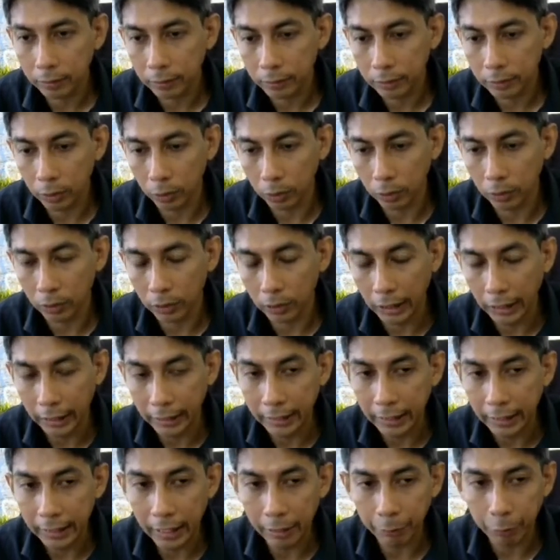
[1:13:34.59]
So a
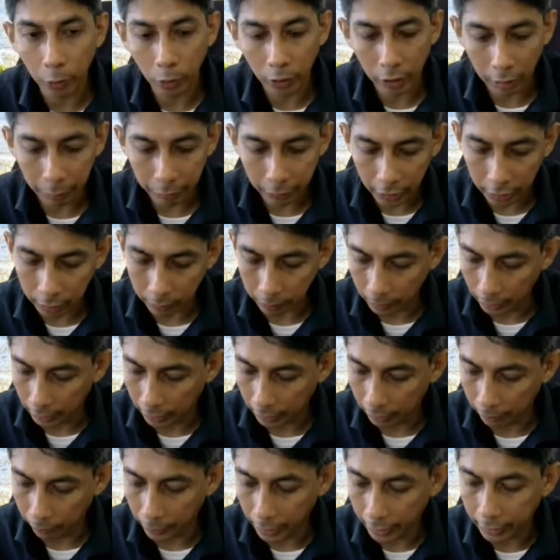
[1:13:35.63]
delay program is
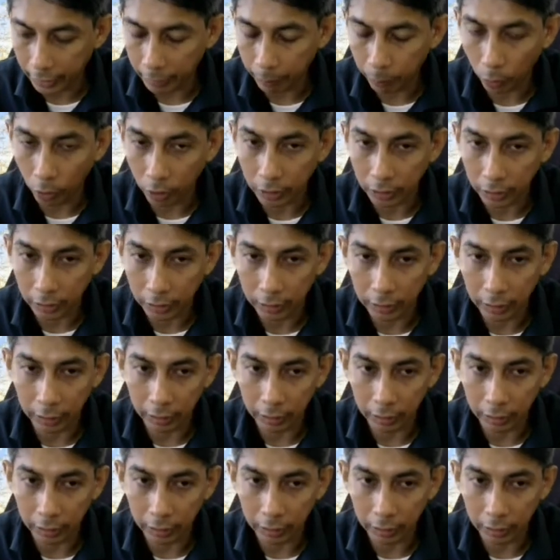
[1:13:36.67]
very important